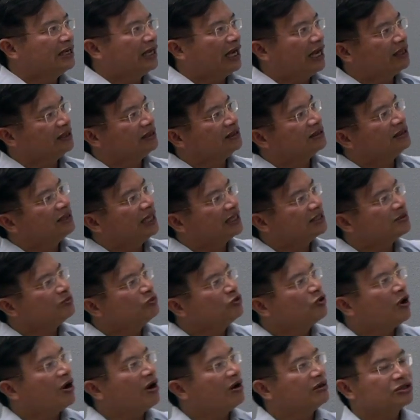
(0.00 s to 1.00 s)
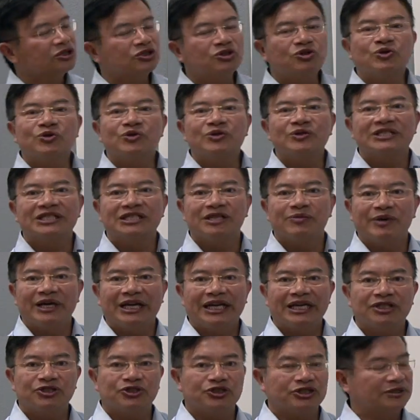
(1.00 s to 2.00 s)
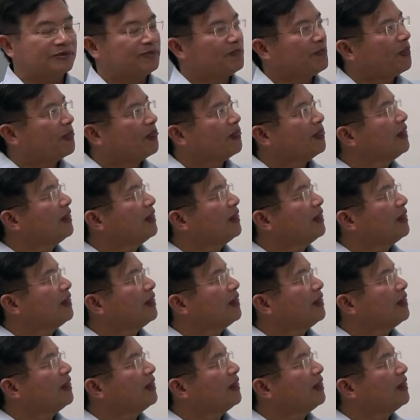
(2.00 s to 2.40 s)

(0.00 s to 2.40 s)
And let's move on to simulation.